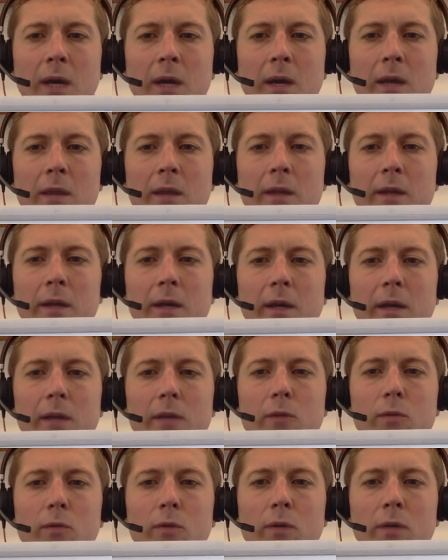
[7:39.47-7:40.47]
then I
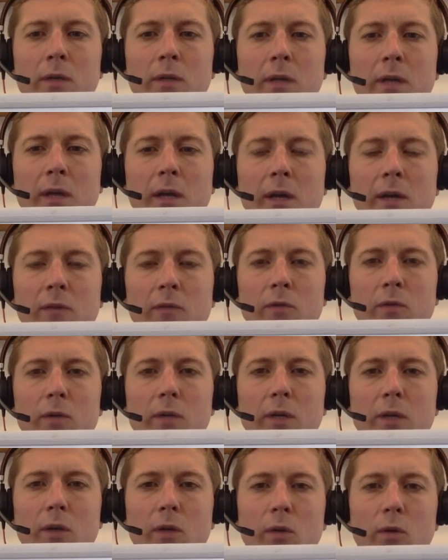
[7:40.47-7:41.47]
do not have to
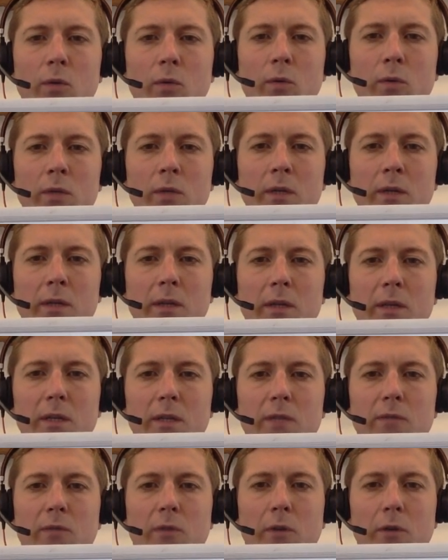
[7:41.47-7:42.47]
include
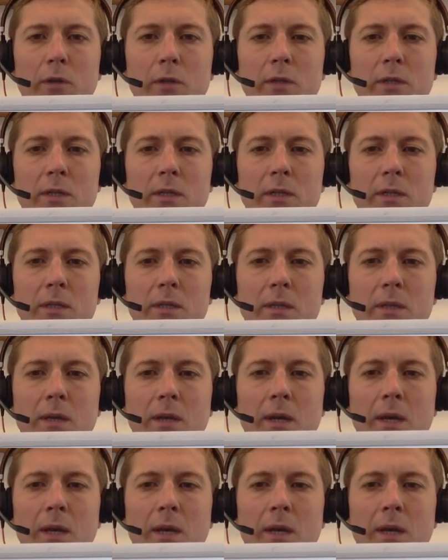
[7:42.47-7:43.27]
these forces.